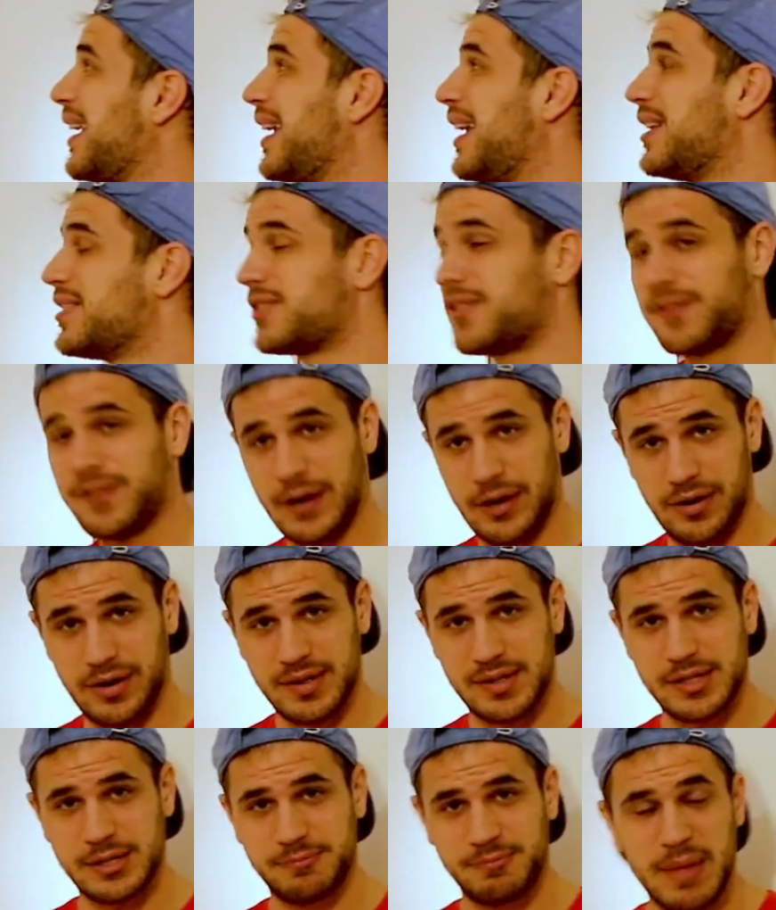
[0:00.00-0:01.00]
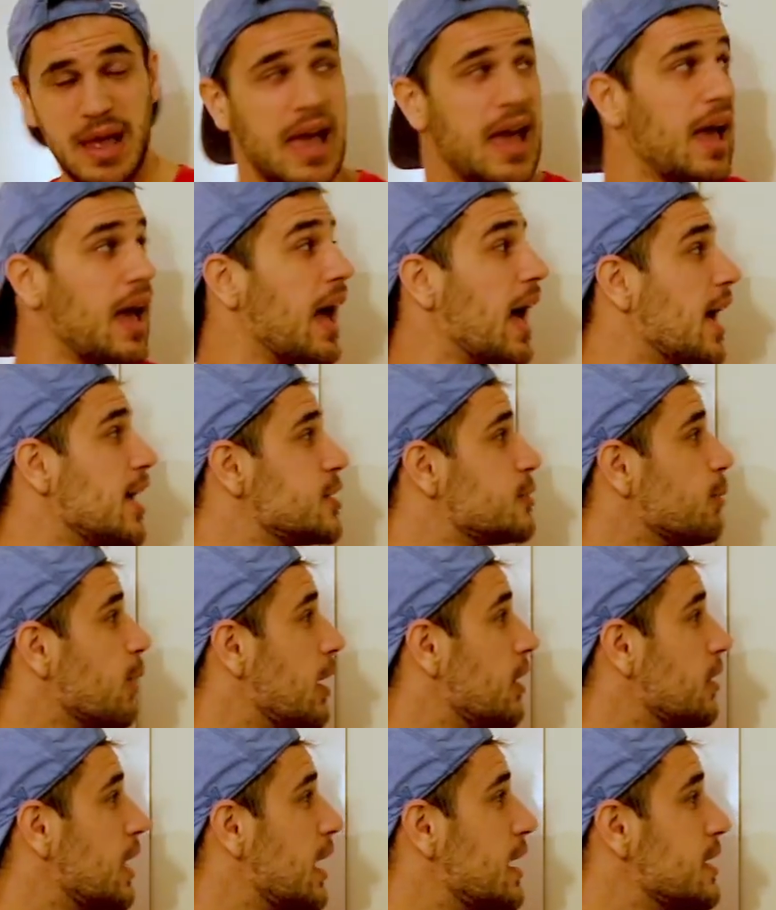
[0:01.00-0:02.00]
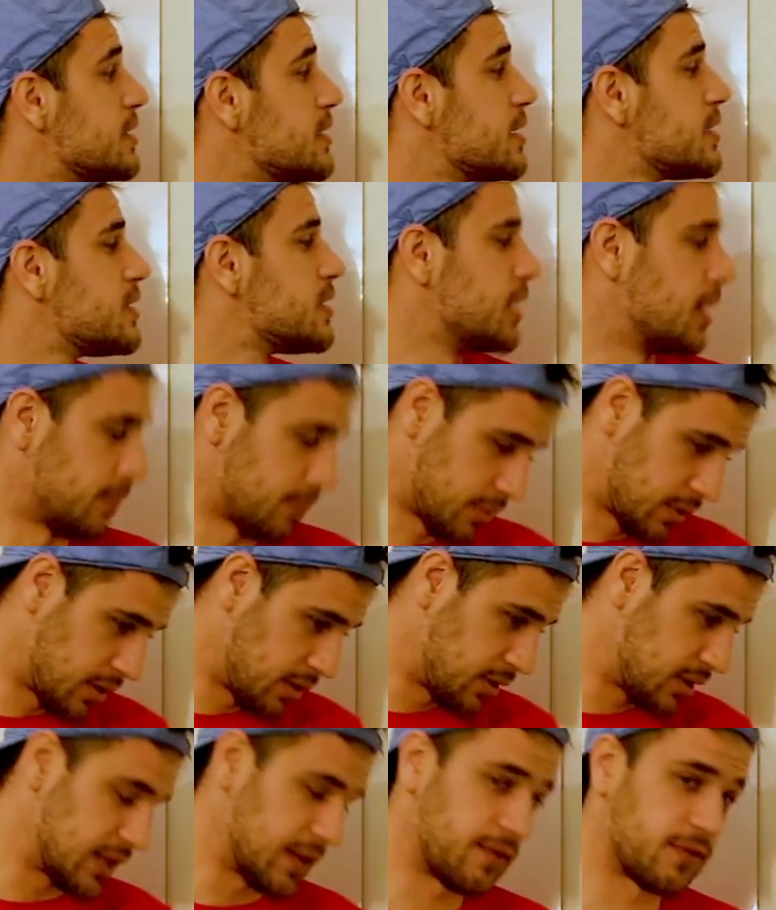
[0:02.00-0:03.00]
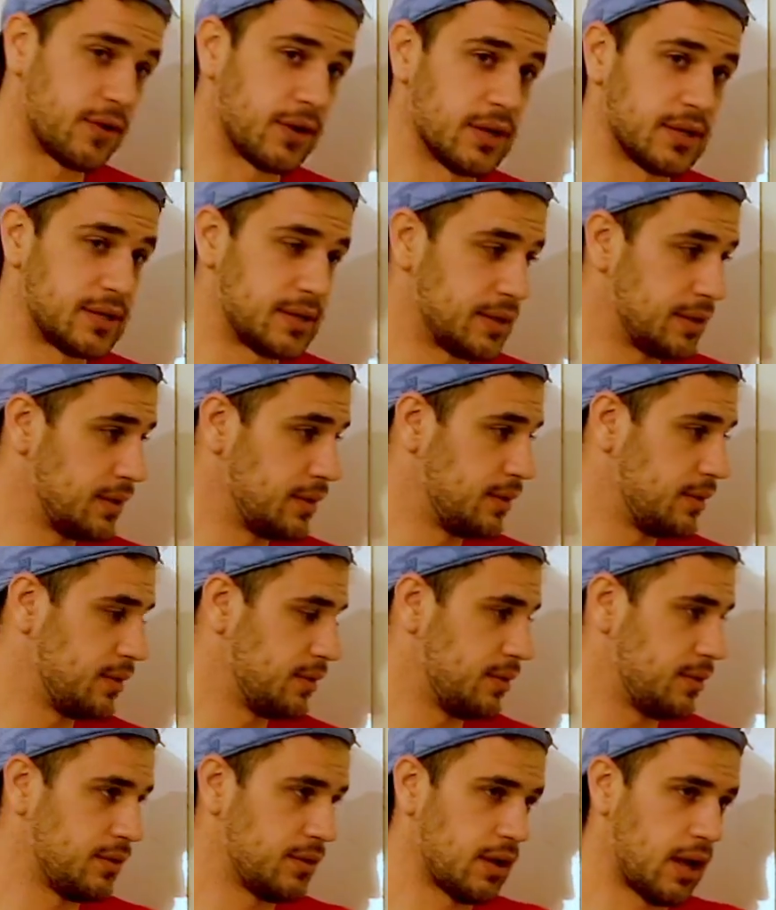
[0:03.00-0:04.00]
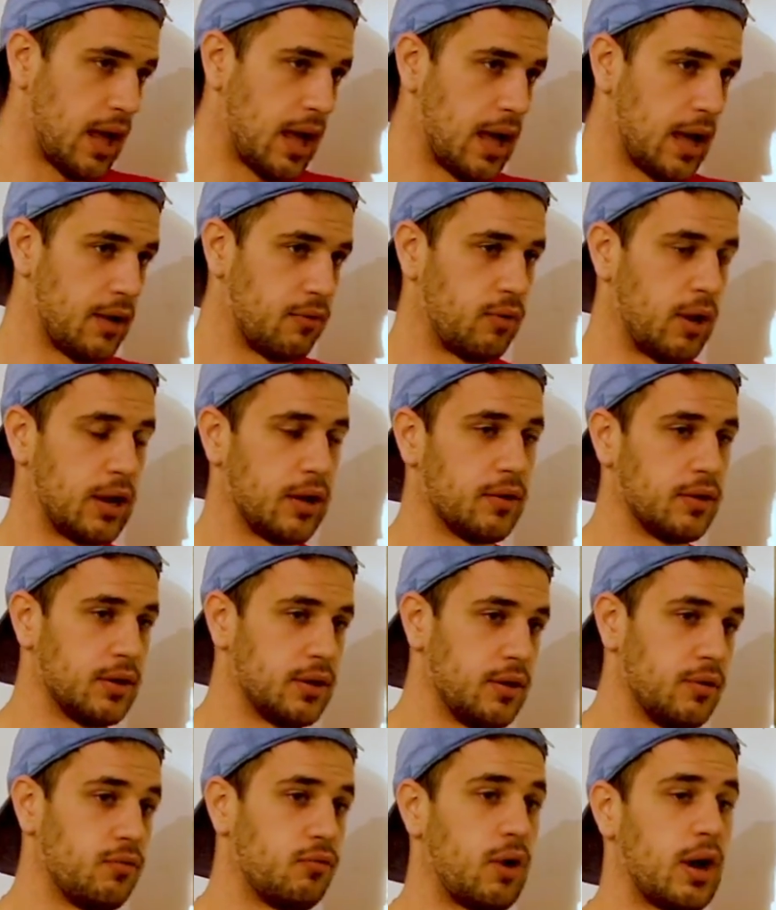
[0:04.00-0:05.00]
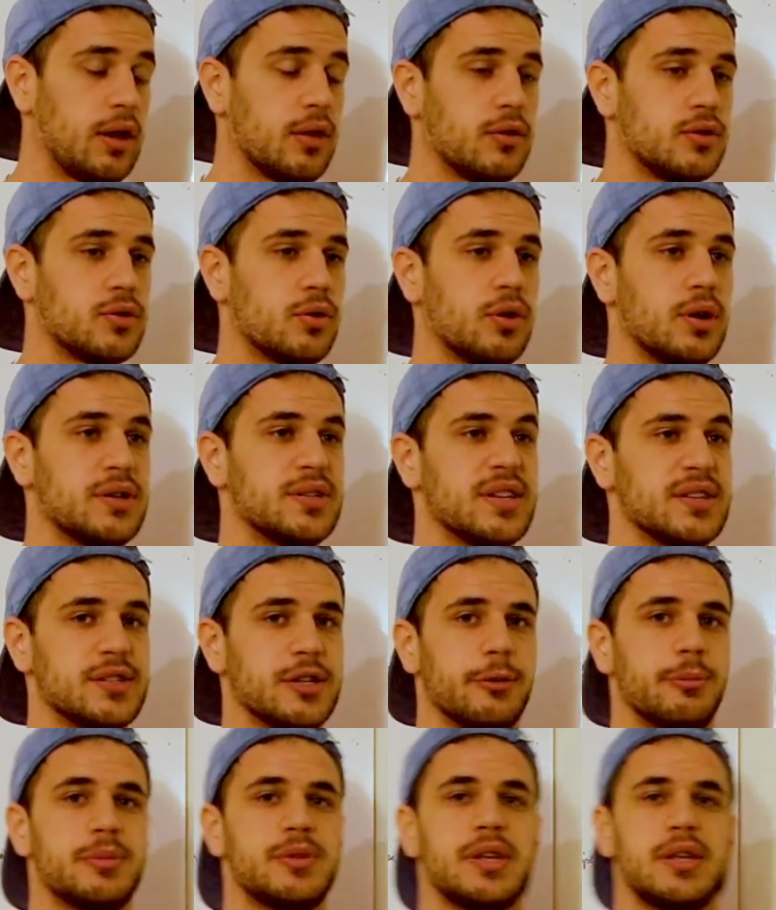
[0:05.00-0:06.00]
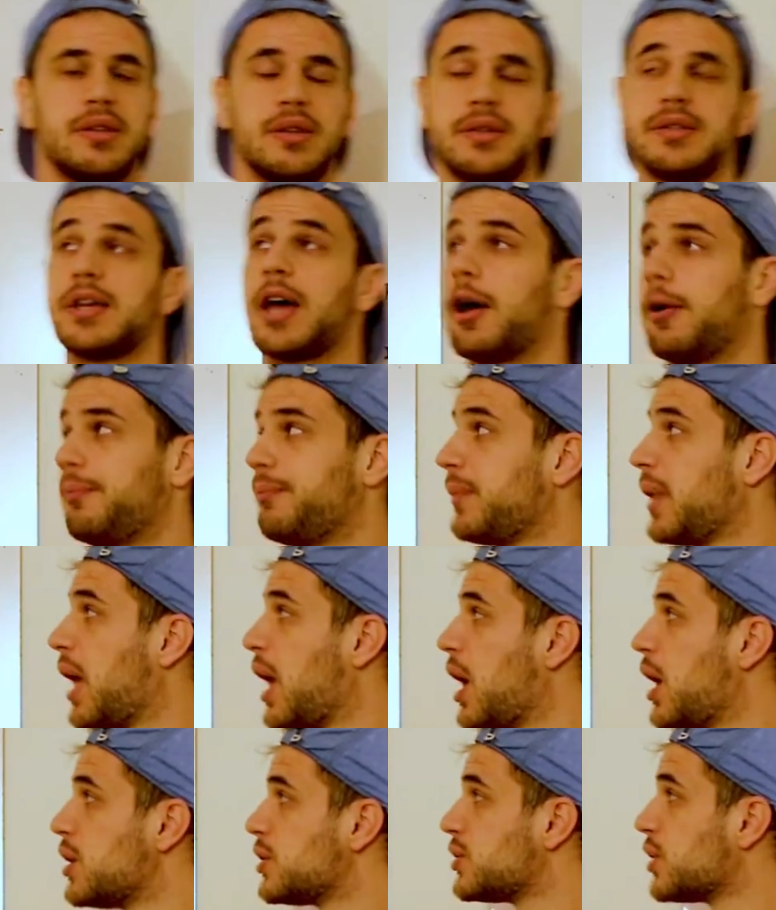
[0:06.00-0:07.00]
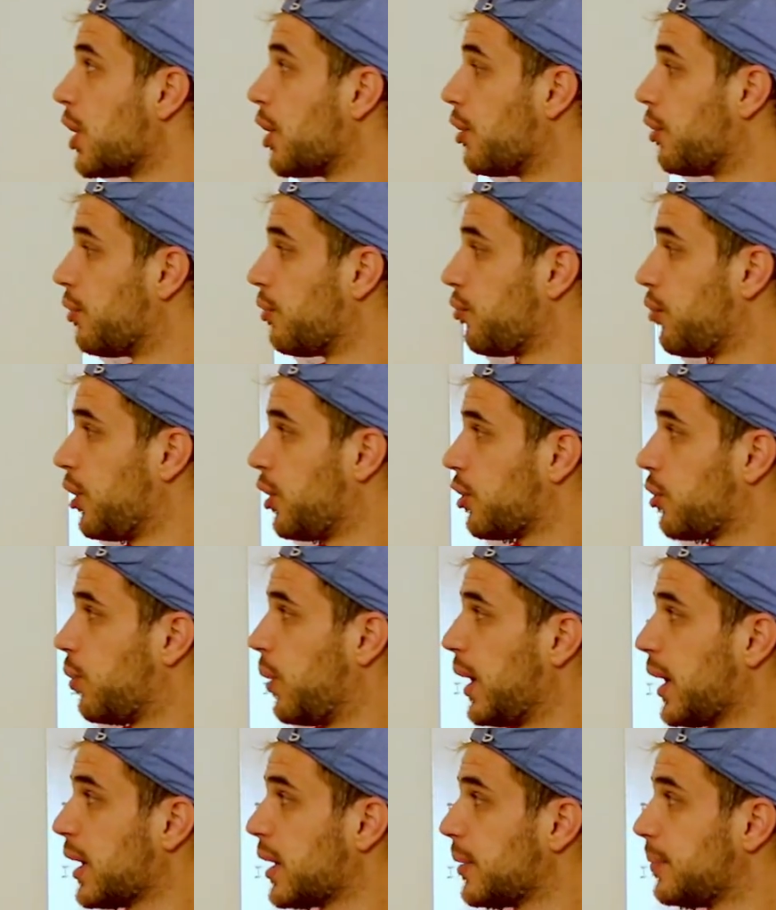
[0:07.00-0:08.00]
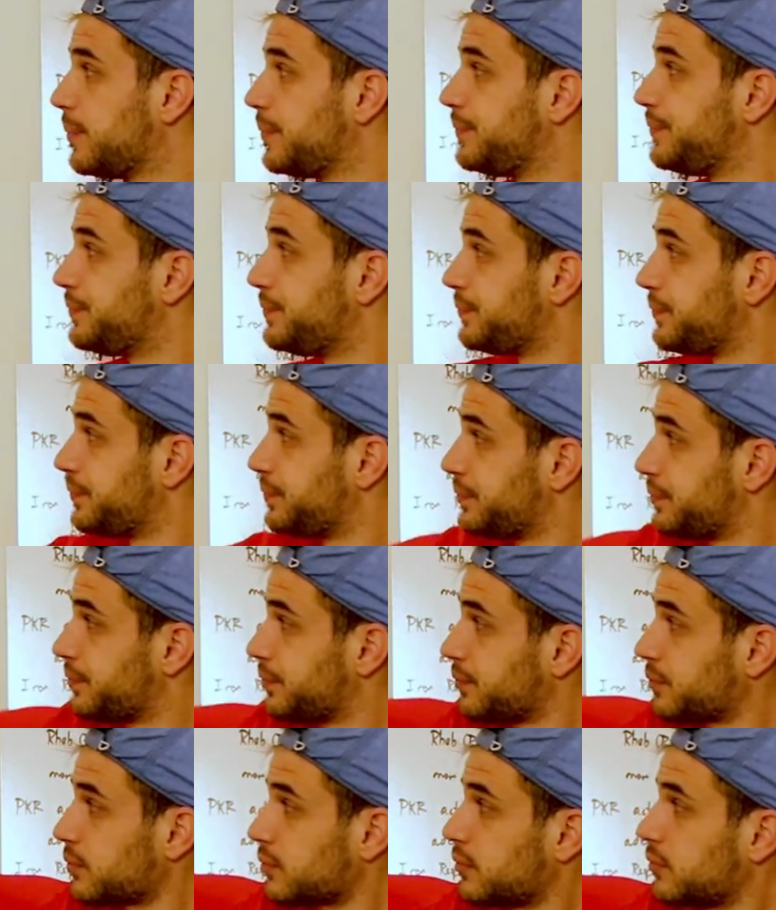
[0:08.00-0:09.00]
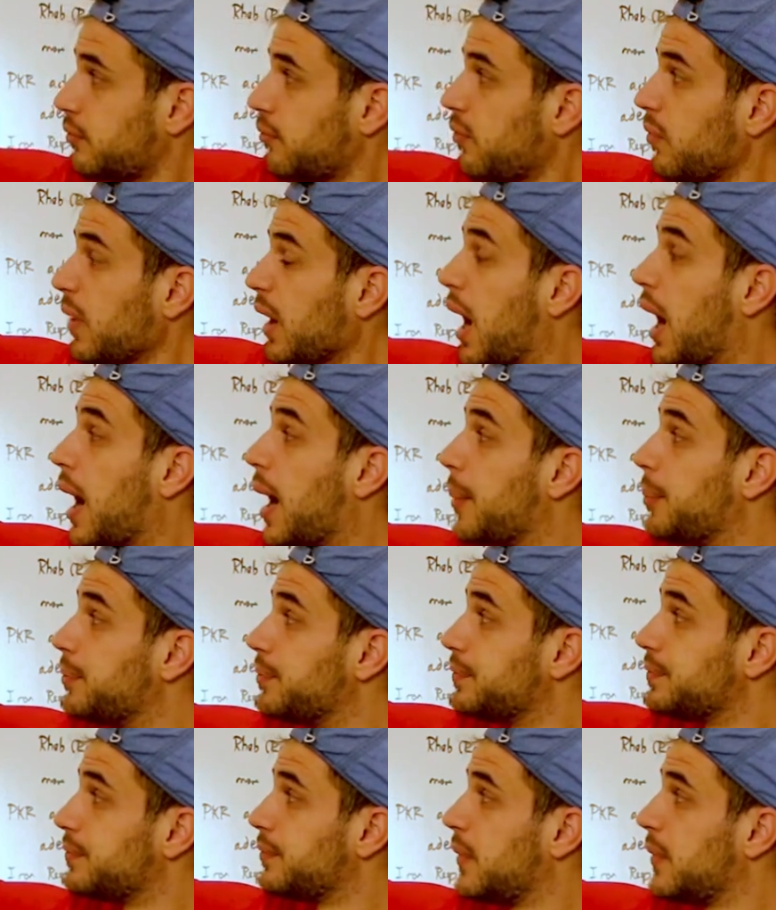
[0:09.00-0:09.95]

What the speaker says: interference, as well as some different regulatory systems in the cell. So real quick, RNA